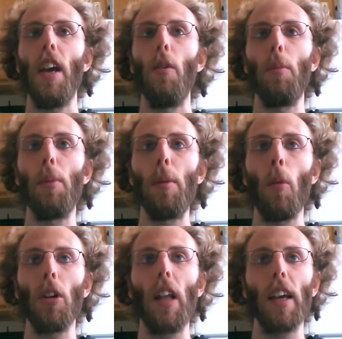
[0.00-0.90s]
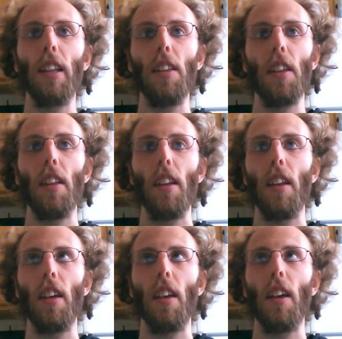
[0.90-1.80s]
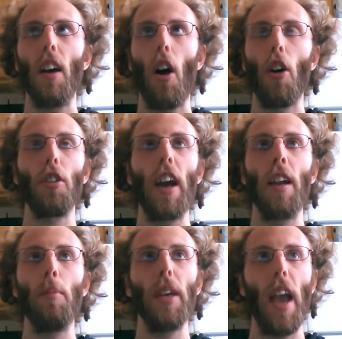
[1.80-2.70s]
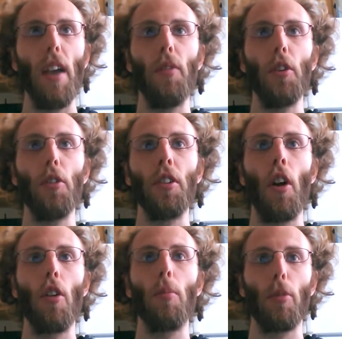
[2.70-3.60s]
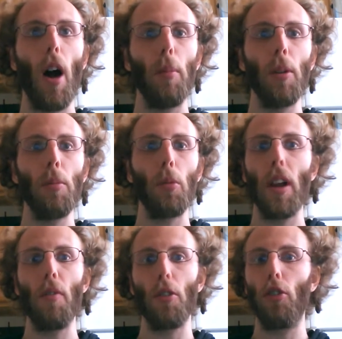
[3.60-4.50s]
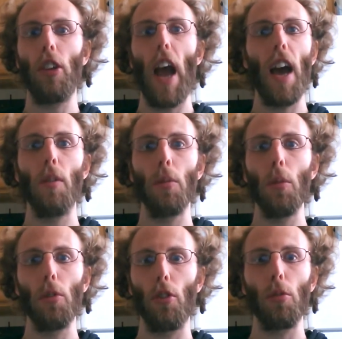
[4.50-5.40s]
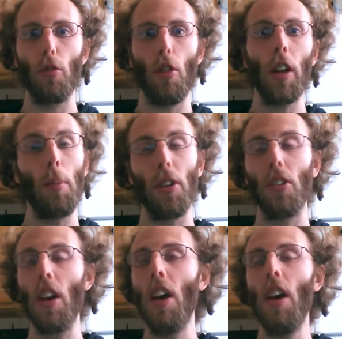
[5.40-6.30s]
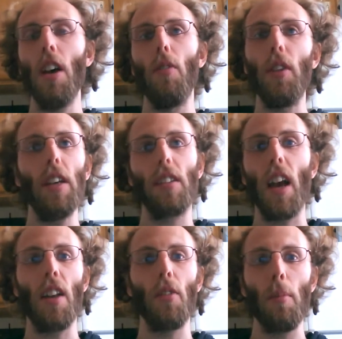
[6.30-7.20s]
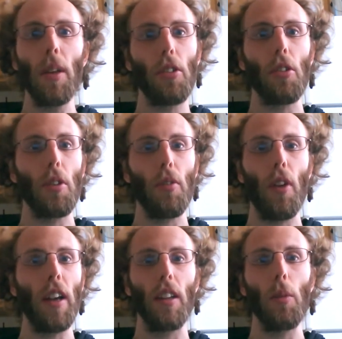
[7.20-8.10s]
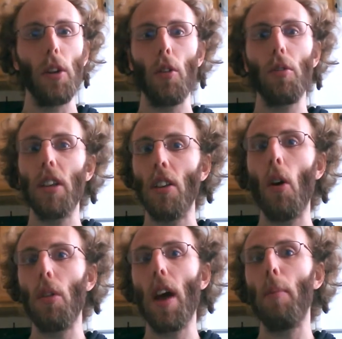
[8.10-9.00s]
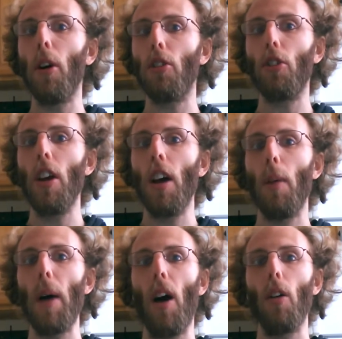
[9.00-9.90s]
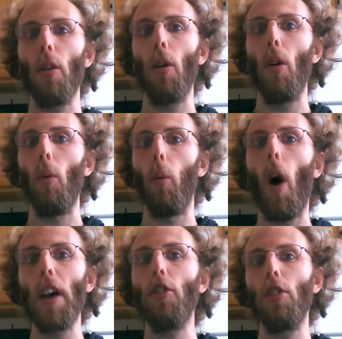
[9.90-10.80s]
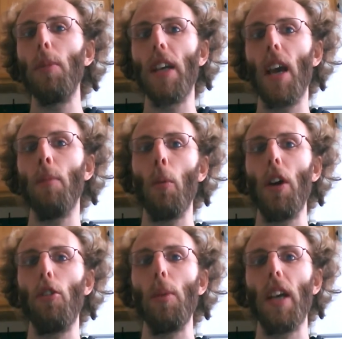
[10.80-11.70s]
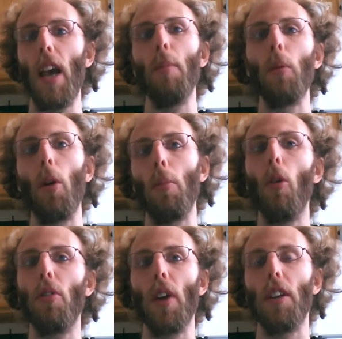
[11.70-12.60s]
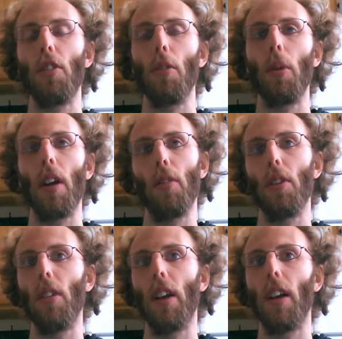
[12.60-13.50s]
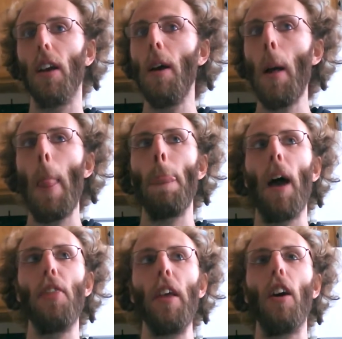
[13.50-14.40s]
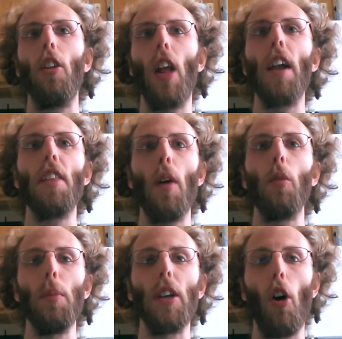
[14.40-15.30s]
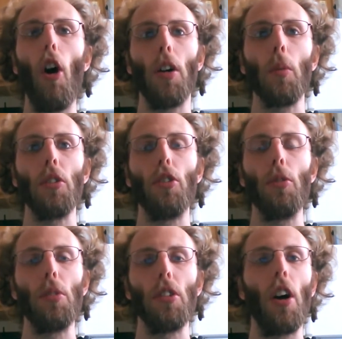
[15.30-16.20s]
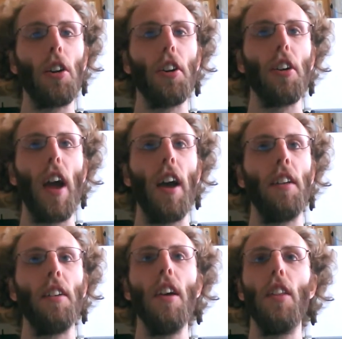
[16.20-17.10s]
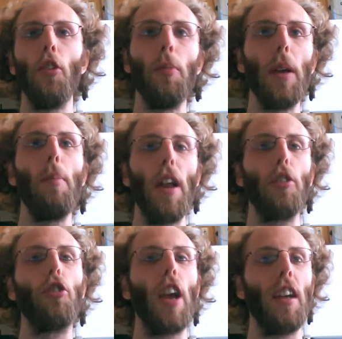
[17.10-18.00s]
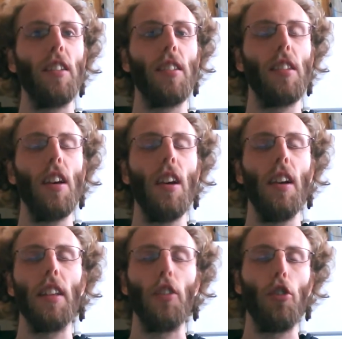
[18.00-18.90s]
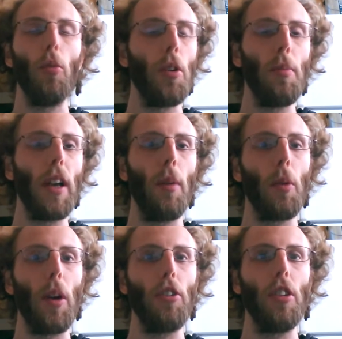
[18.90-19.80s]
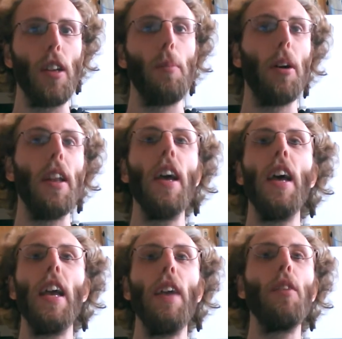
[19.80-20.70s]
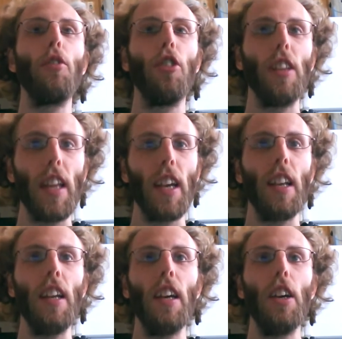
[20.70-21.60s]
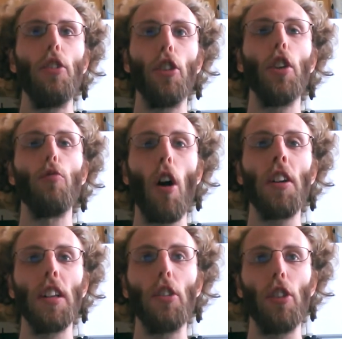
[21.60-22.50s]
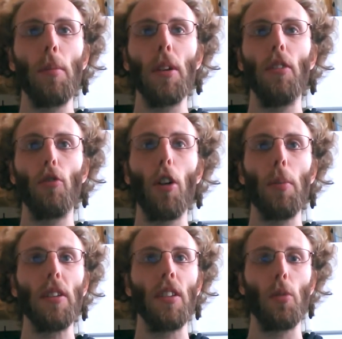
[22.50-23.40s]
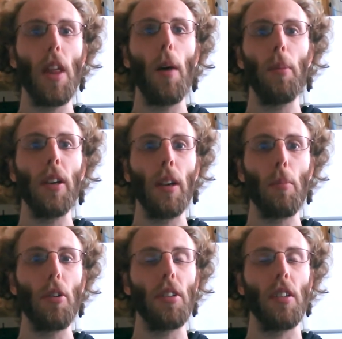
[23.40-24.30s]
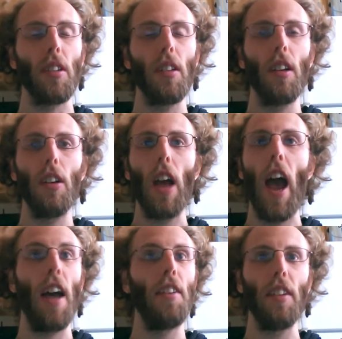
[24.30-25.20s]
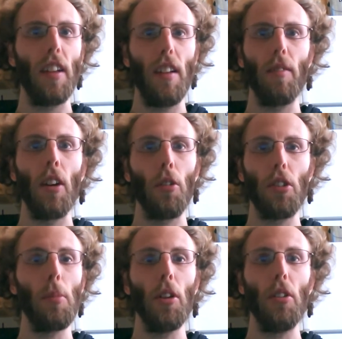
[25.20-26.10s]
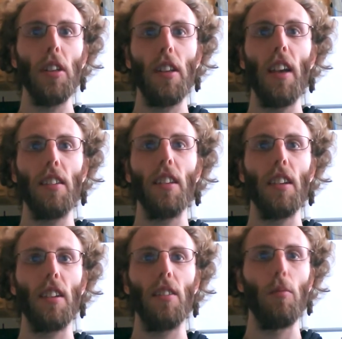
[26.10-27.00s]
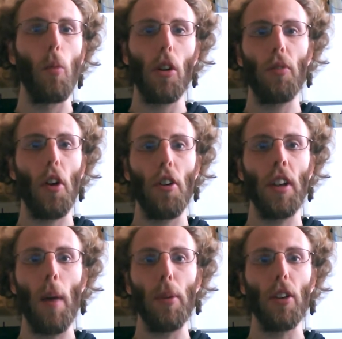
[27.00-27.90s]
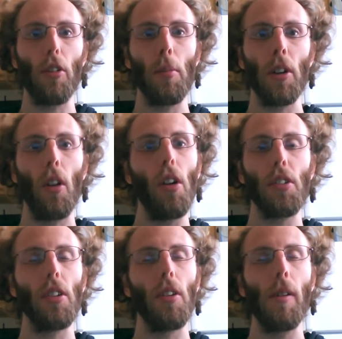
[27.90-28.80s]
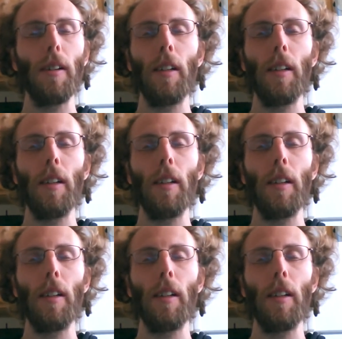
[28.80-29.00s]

it would be more likely that her kind of behavior and her problems, whatever she had when she was growing up, because V is kind of a mystery, frankly. We don't really know that much about why she became the way she became and what motivated her or whatever. Like, I think a lot of that would be caught when she was younger, and there'd be a better chance that she wouldn't become the way she did. But even if she did, she could run a legitimate drug business without being imprisoned. And, you know, similarly, Tasty could work for her and not be a criminal also.